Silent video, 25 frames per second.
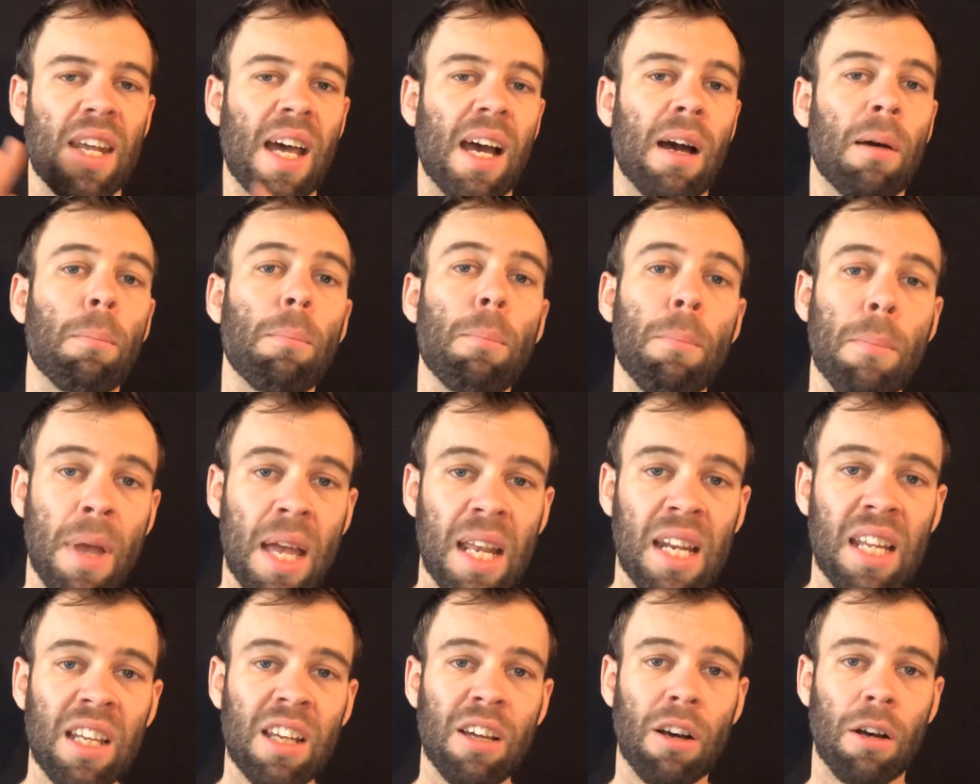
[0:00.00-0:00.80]
Now,
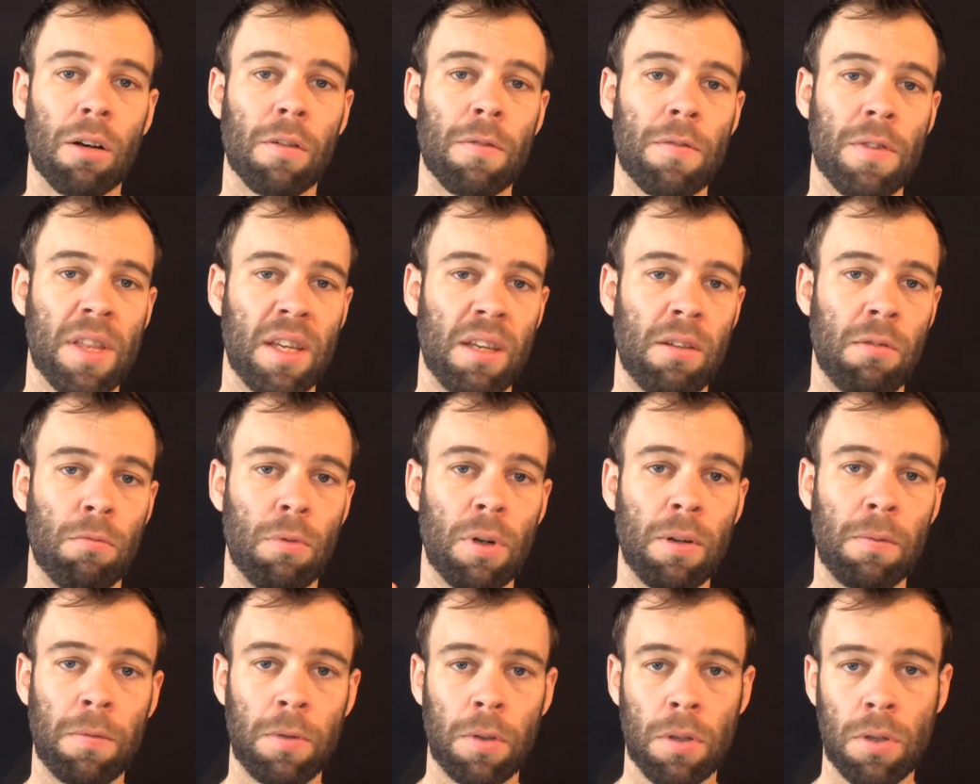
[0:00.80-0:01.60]
many of
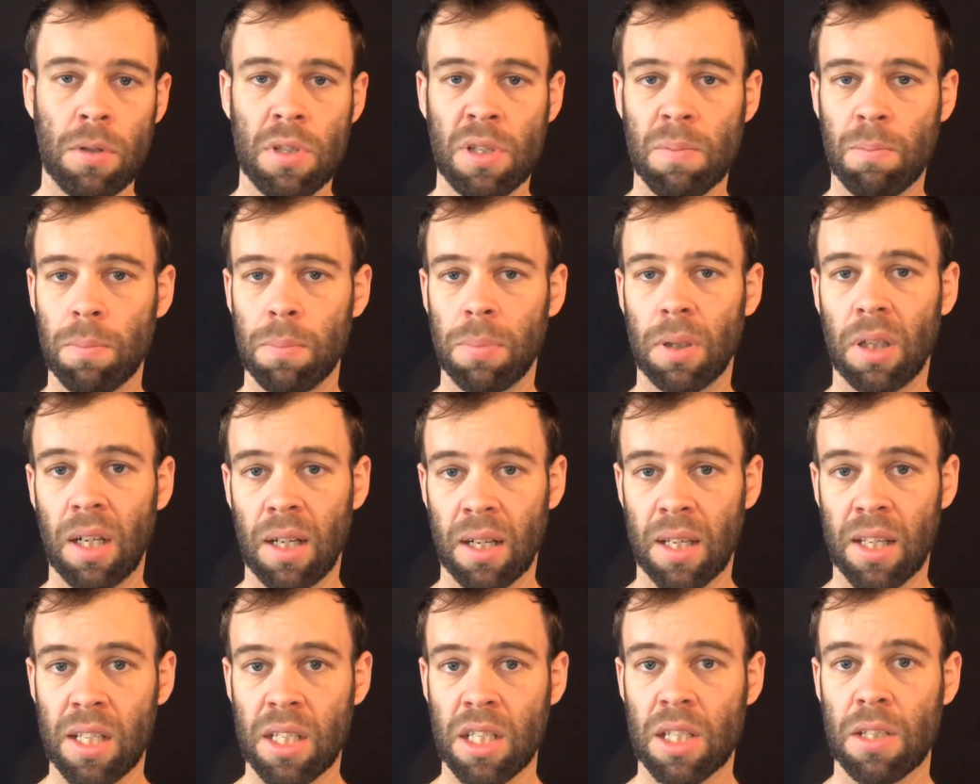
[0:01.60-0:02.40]
the reviews
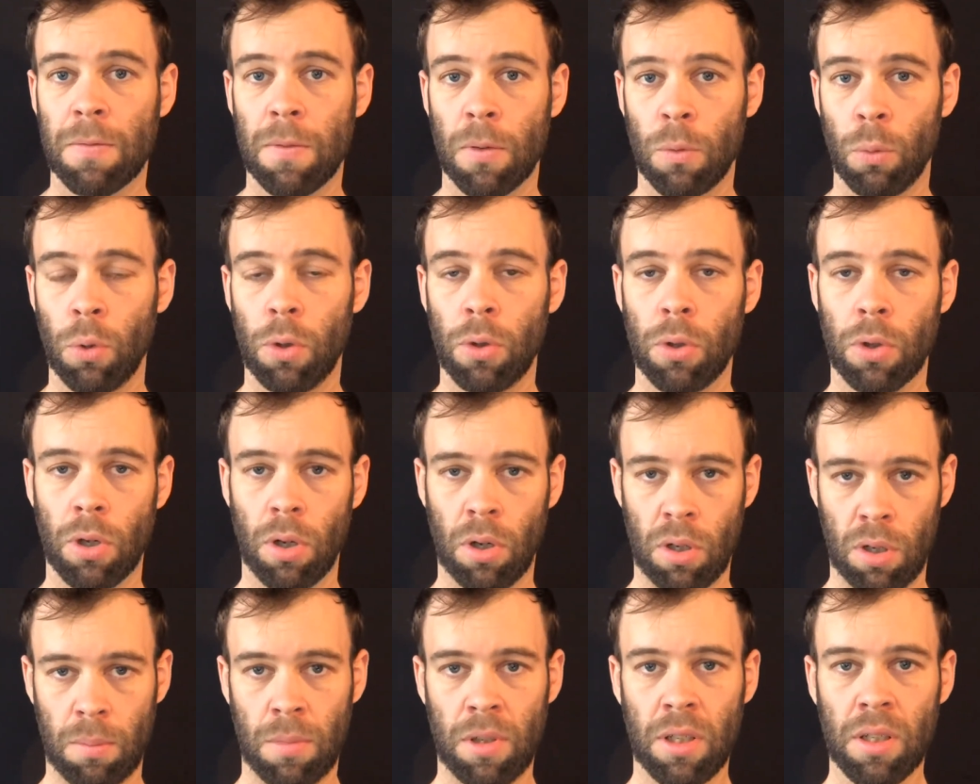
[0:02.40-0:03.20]
plugins for
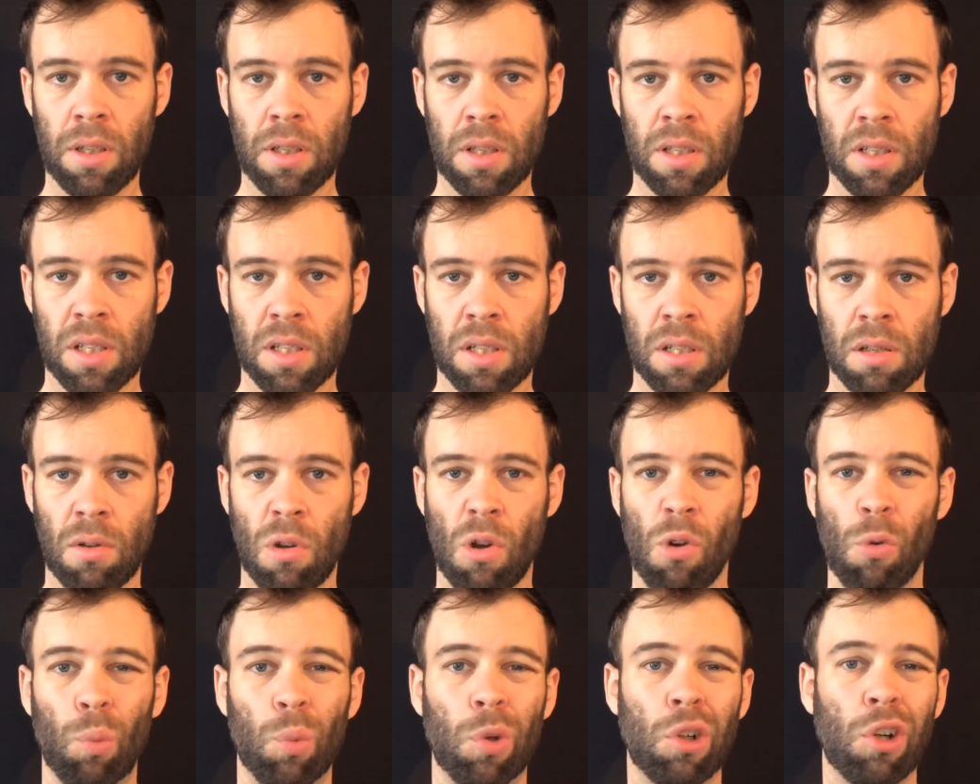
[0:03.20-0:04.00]

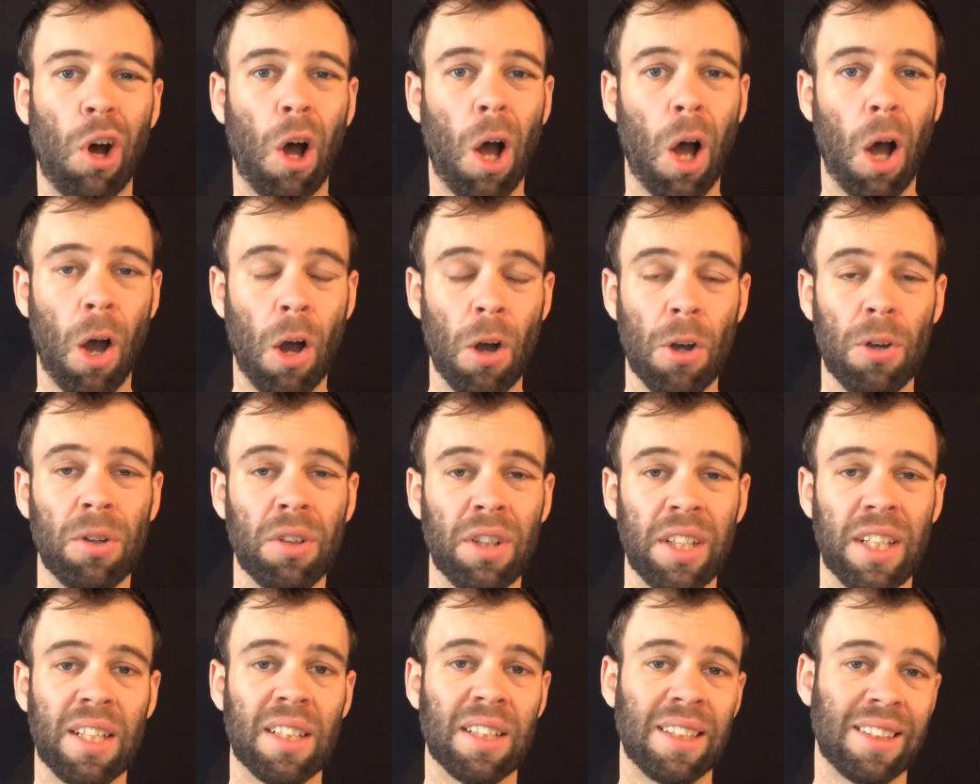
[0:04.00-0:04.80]
WooCommerce will
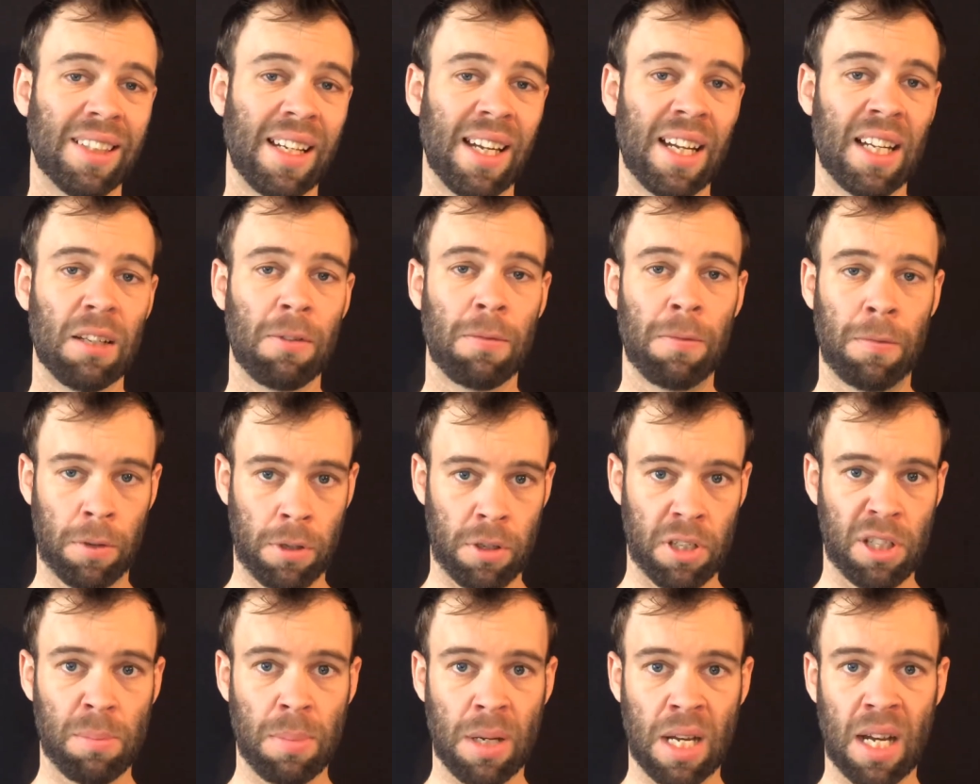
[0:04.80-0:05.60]
only collect
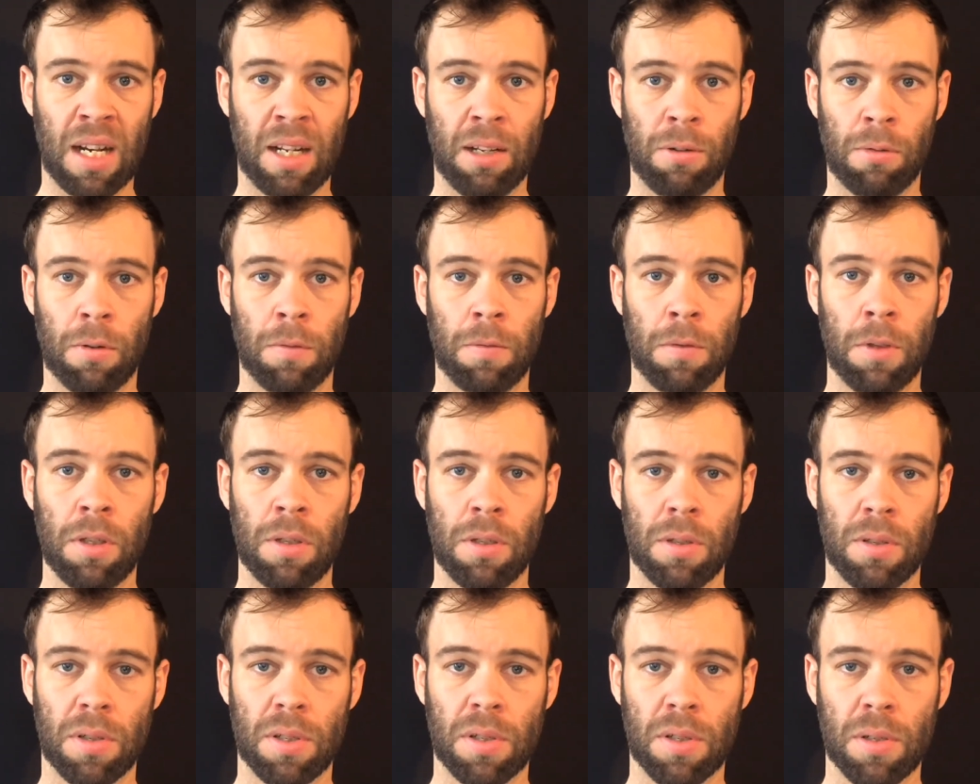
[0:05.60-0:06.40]
first-party
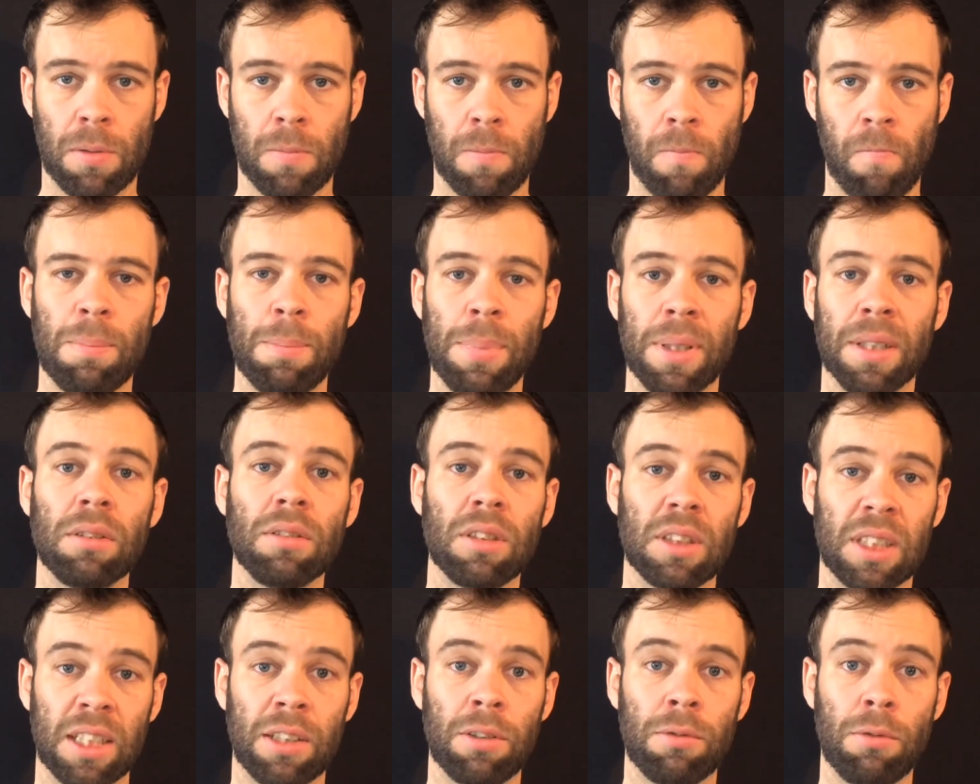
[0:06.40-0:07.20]
reviews. The
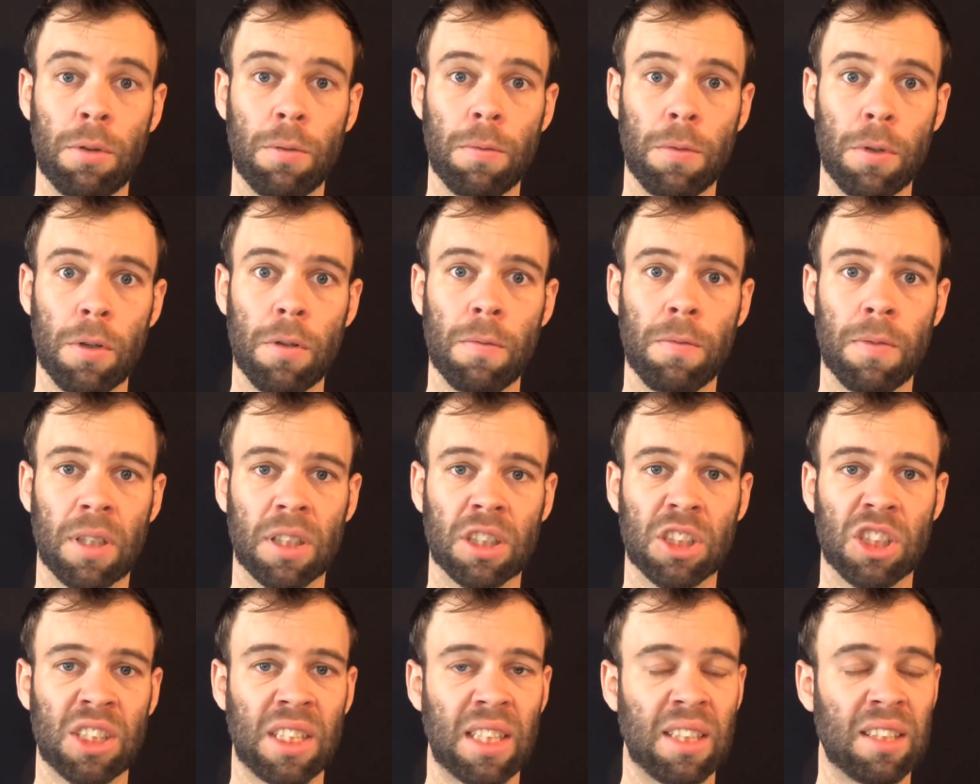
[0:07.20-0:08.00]
built-in review
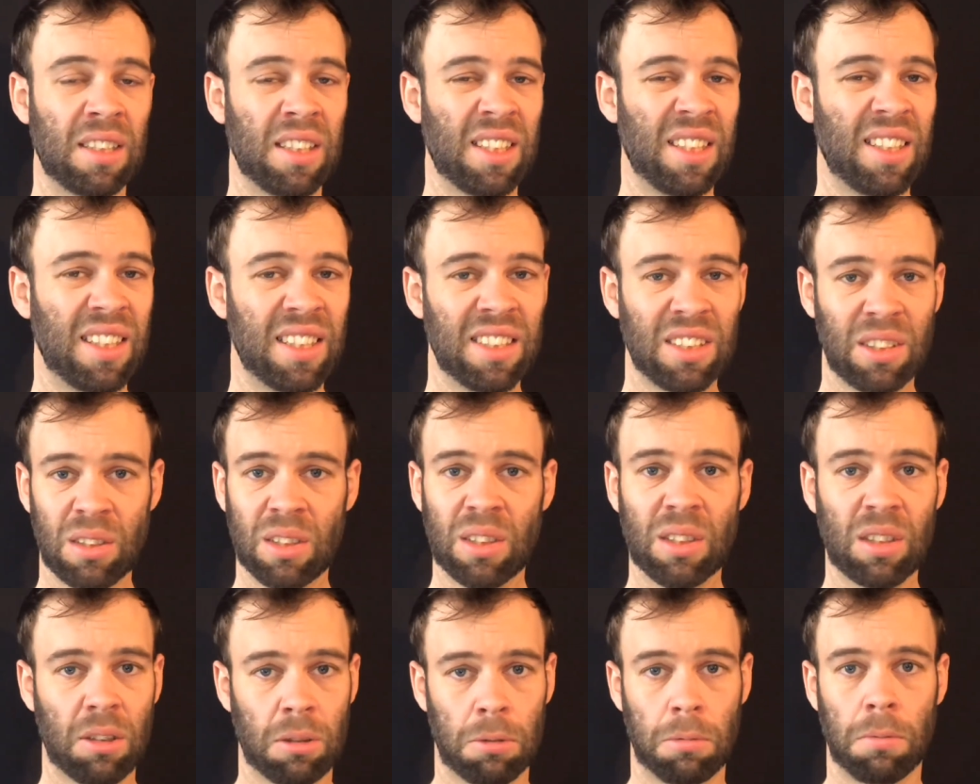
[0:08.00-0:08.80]
functionality
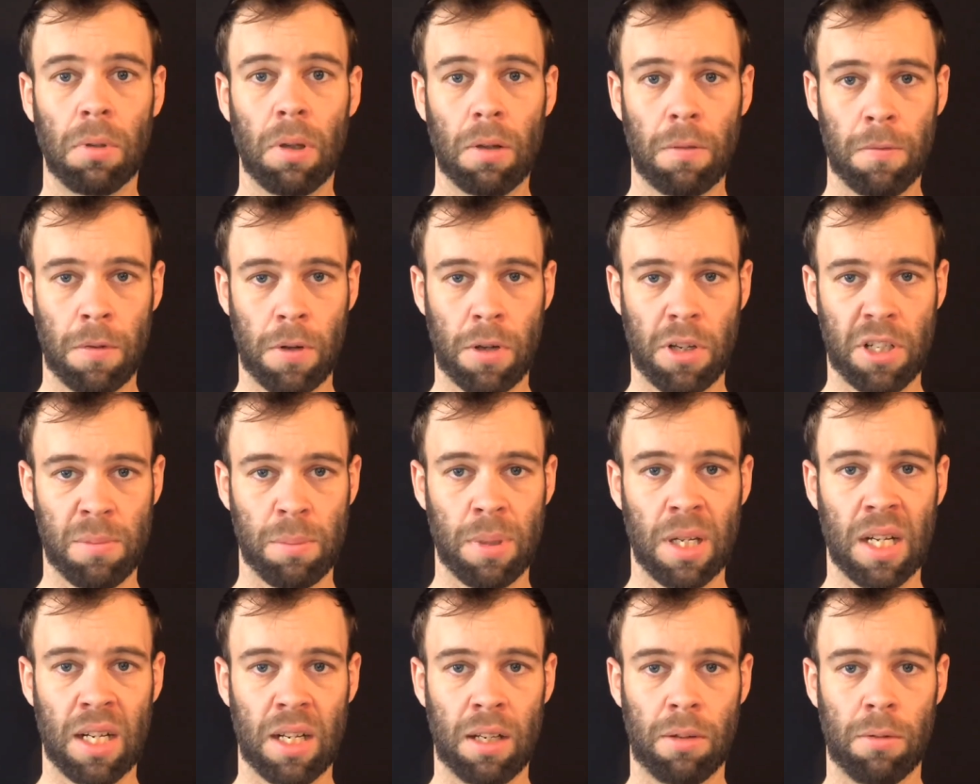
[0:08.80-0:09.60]
is also
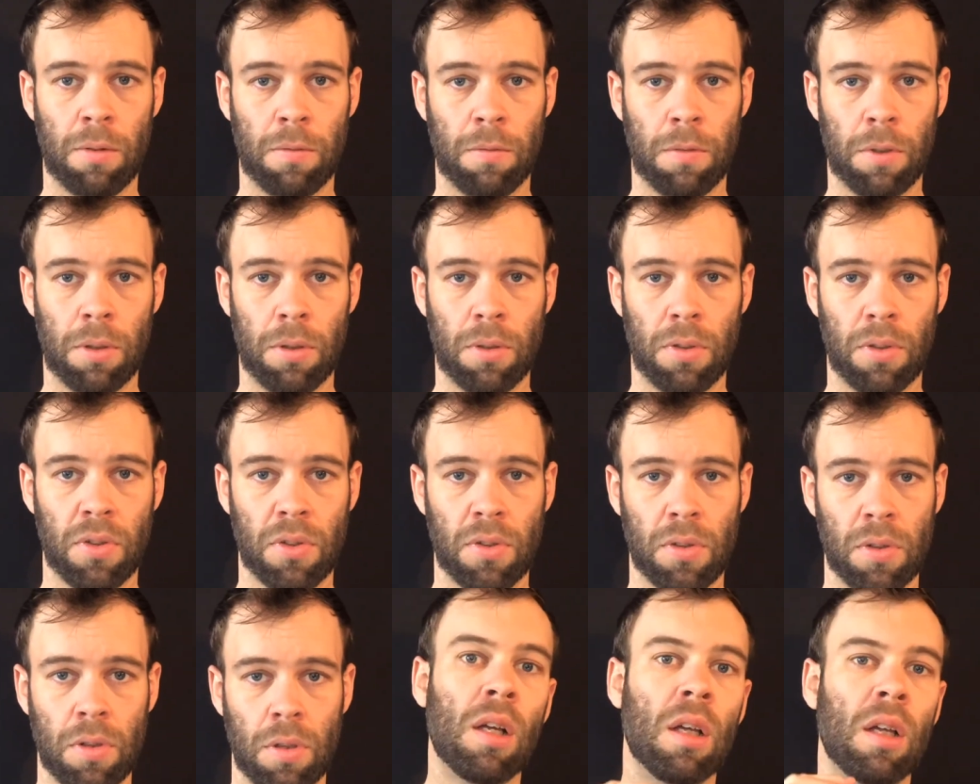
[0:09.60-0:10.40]
first-party
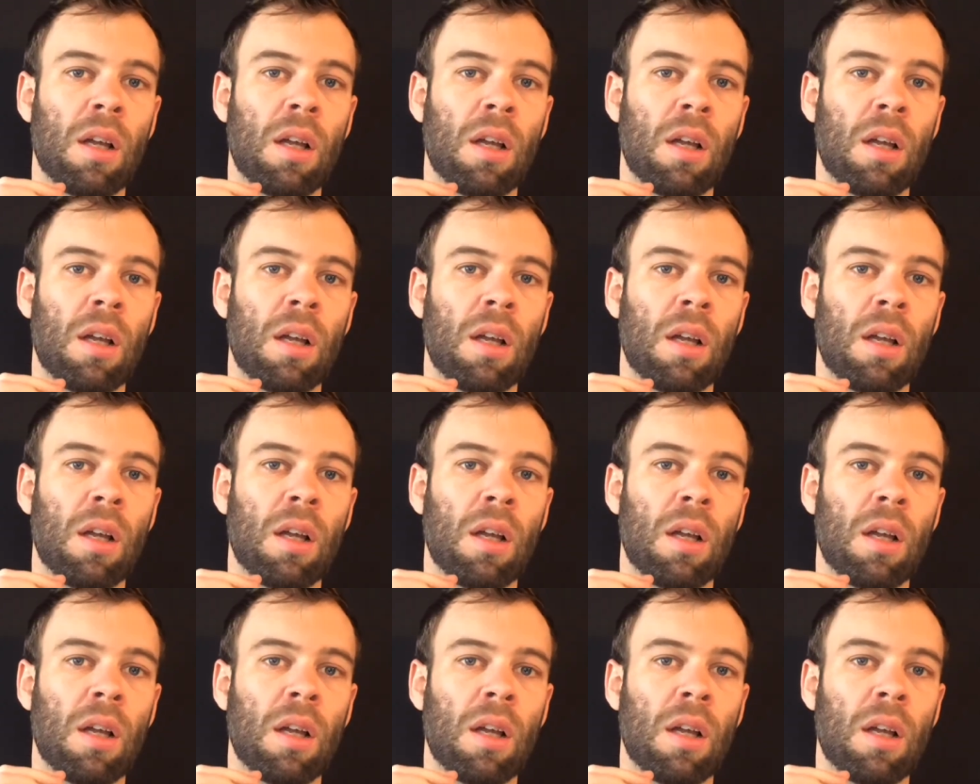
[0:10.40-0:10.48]
reviews.